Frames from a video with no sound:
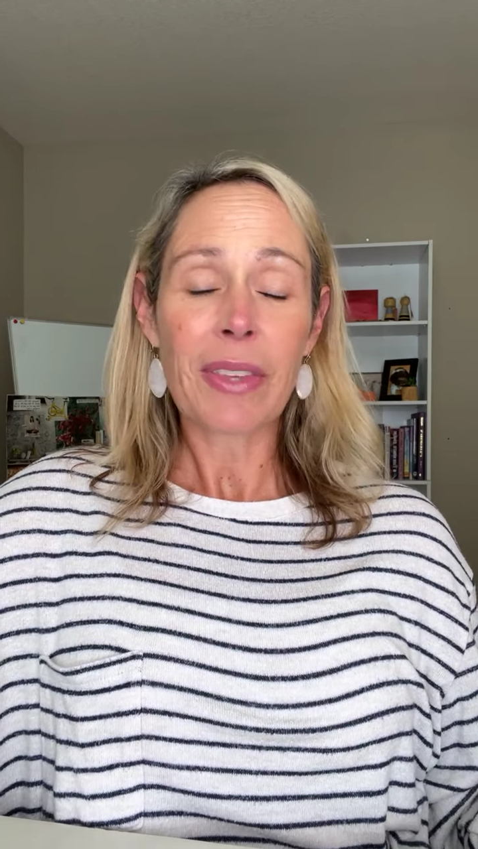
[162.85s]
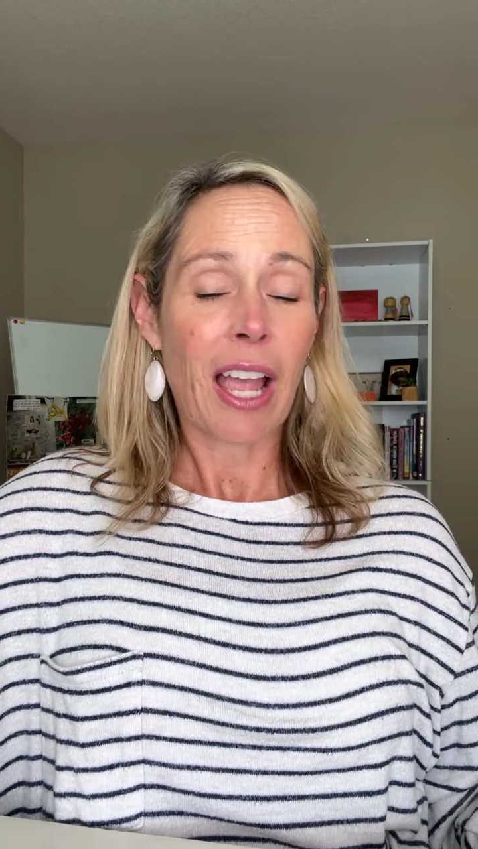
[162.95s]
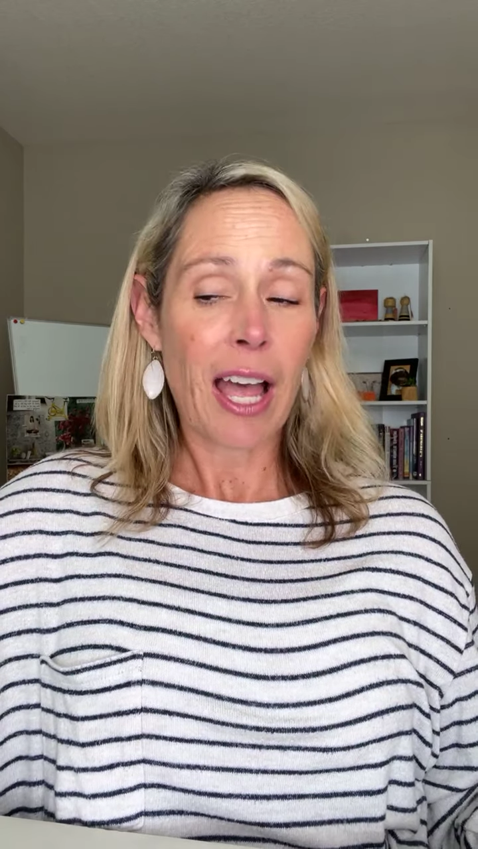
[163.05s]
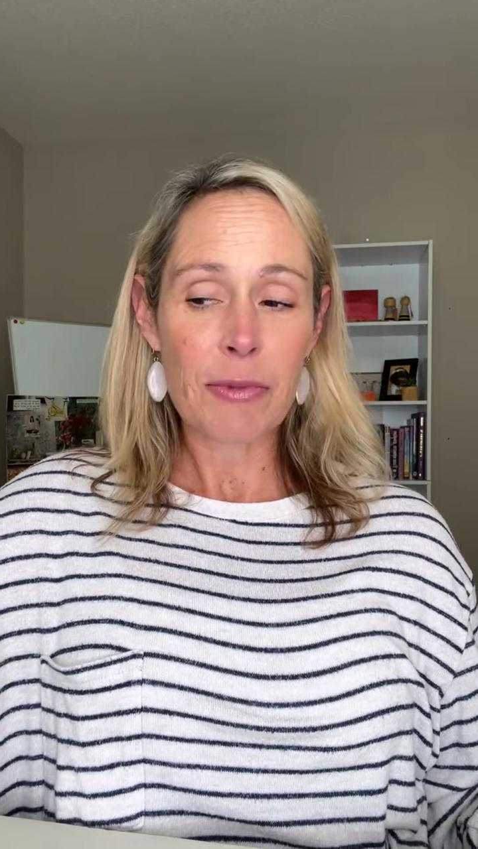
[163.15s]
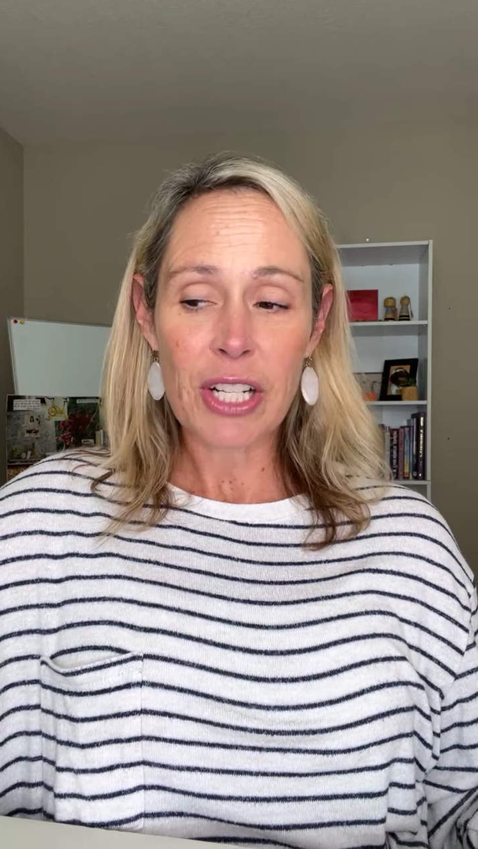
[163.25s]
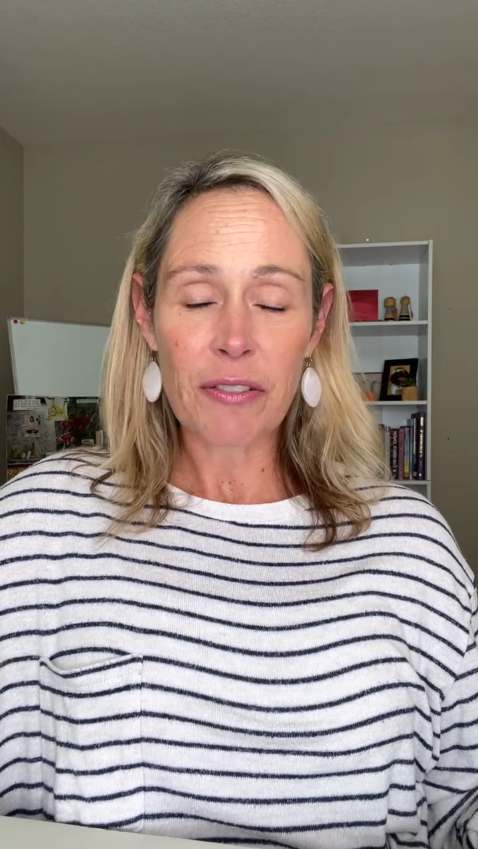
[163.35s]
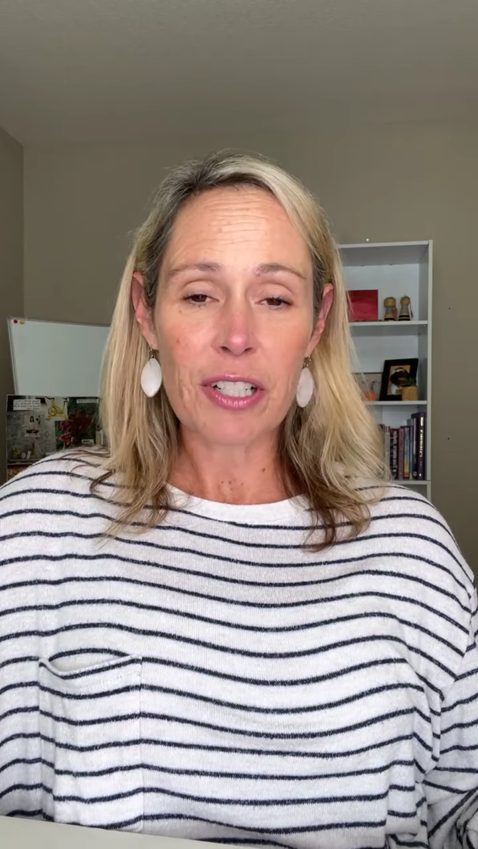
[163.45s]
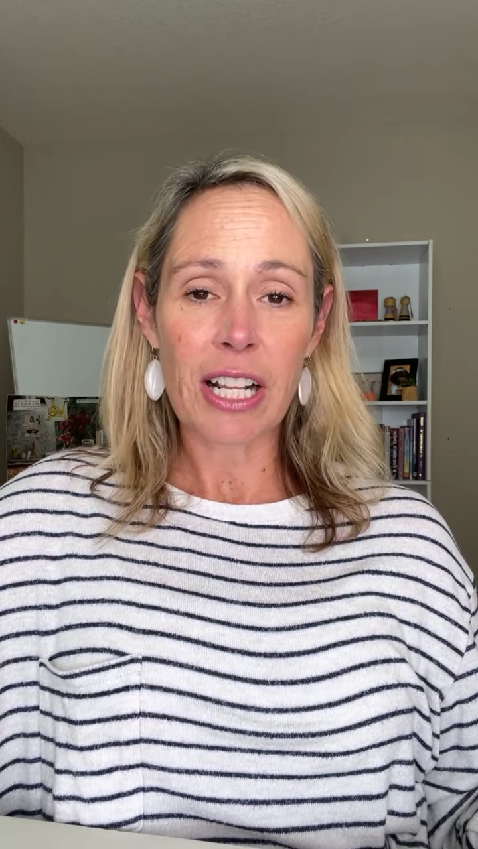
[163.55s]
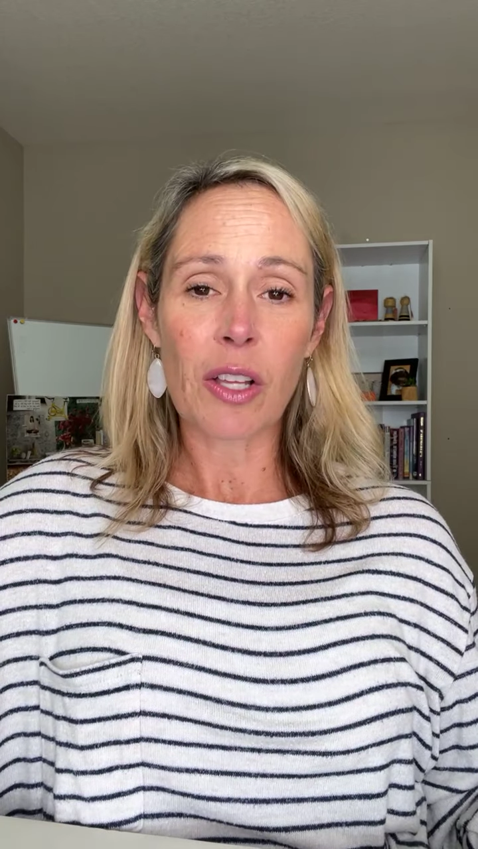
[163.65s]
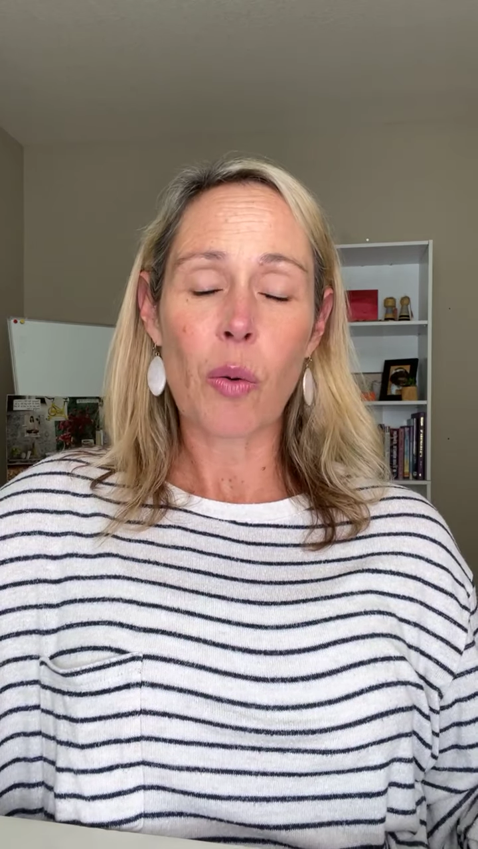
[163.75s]
I'm Jennifer
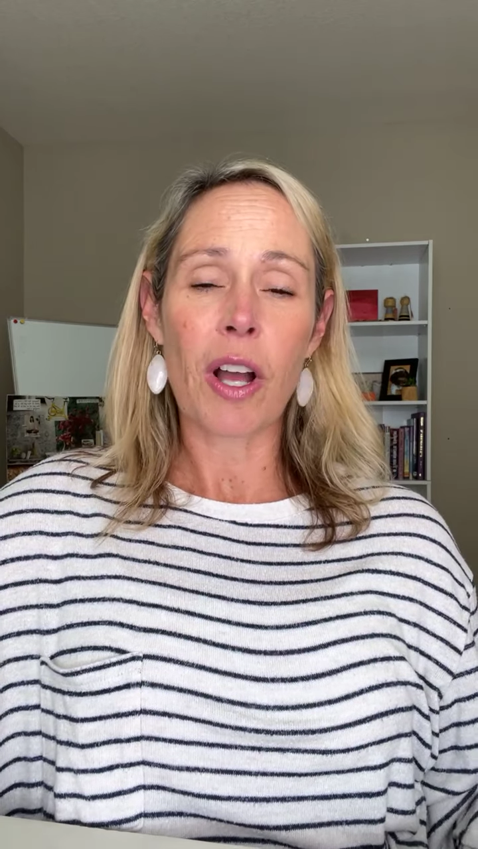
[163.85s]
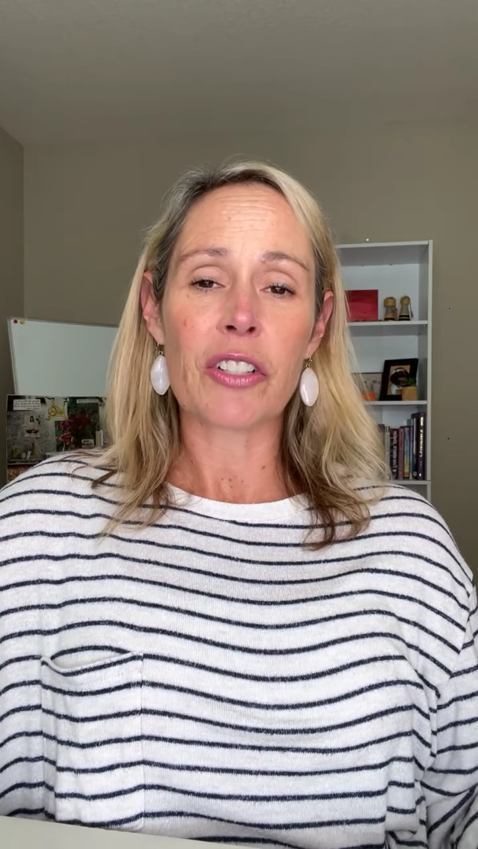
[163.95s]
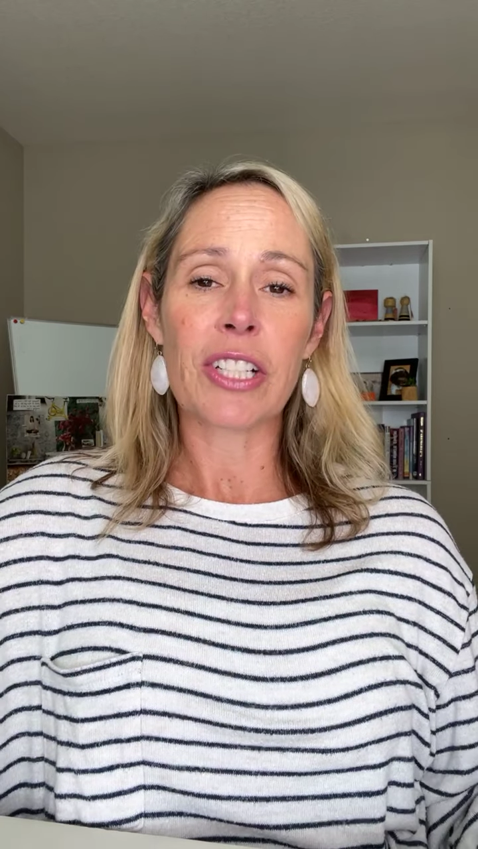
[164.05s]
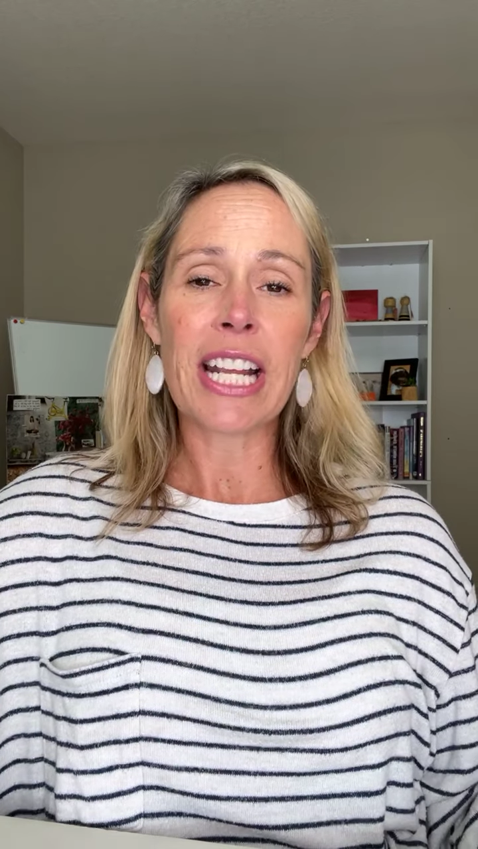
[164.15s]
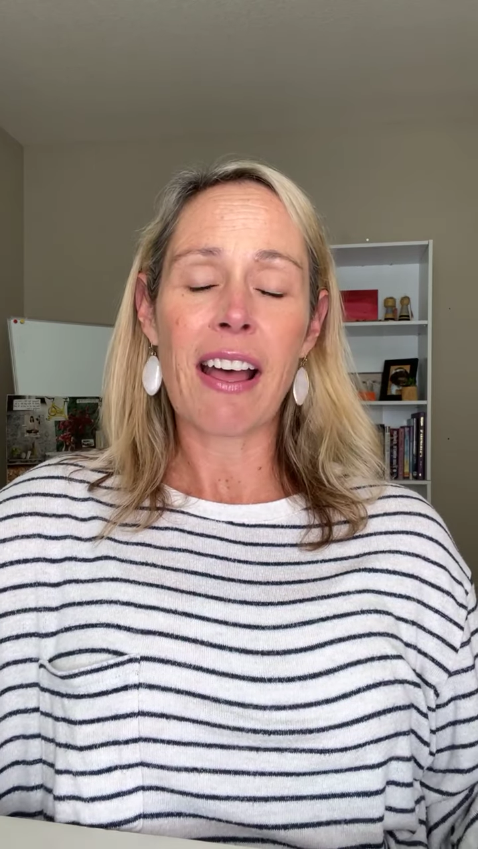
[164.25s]
Della Quadri.